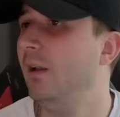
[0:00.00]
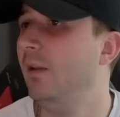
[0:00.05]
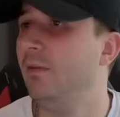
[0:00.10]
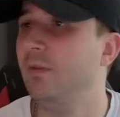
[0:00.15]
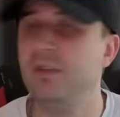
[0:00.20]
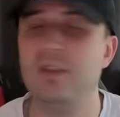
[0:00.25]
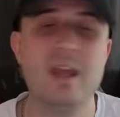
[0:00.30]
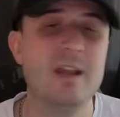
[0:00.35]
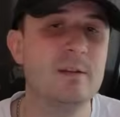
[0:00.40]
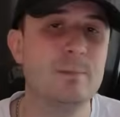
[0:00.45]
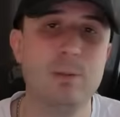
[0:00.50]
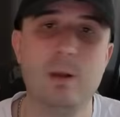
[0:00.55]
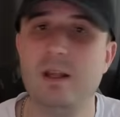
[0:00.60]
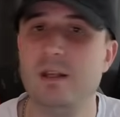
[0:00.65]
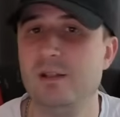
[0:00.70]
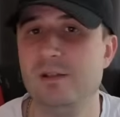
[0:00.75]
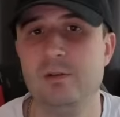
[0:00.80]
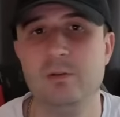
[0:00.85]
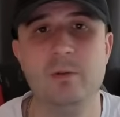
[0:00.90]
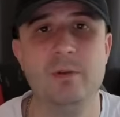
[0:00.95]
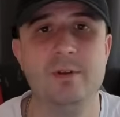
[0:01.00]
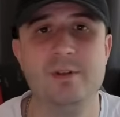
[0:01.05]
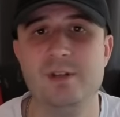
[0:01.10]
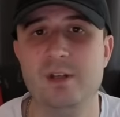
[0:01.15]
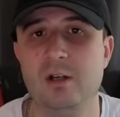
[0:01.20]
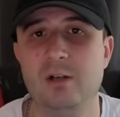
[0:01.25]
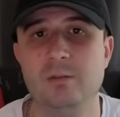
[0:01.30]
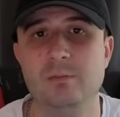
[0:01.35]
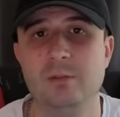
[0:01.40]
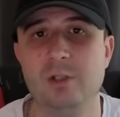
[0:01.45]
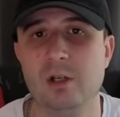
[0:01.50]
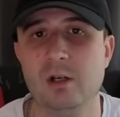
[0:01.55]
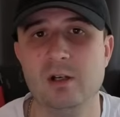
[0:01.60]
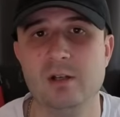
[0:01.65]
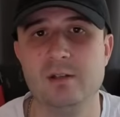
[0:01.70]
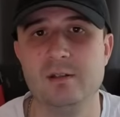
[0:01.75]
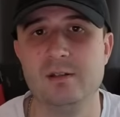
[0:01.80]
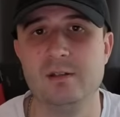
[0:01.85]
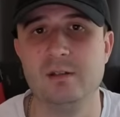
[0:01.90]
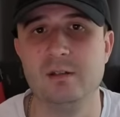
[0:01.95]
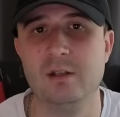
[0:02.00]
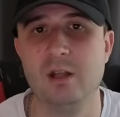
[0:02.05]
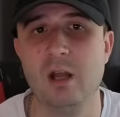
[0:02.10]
There's plays all the time, guys.